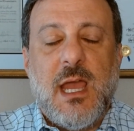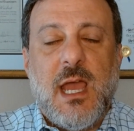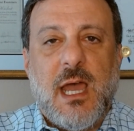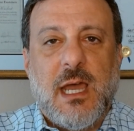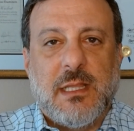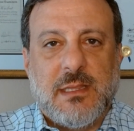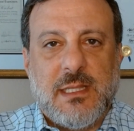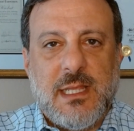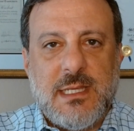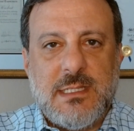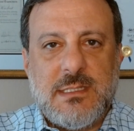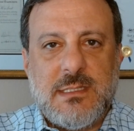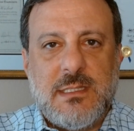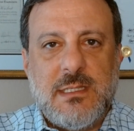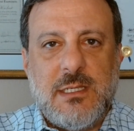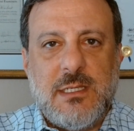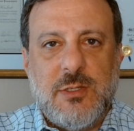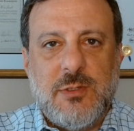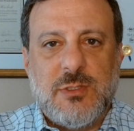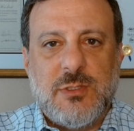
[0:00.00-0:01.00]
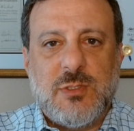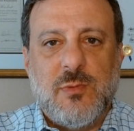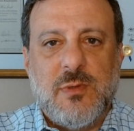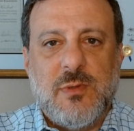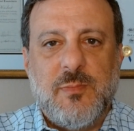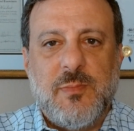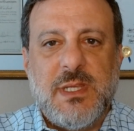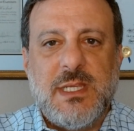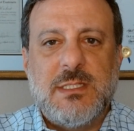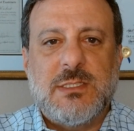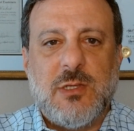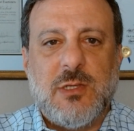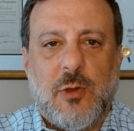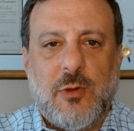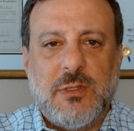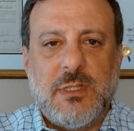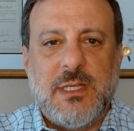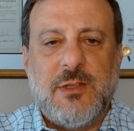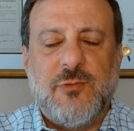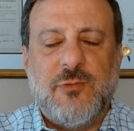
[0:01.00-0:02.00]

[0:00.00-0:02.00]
unless the use would be solely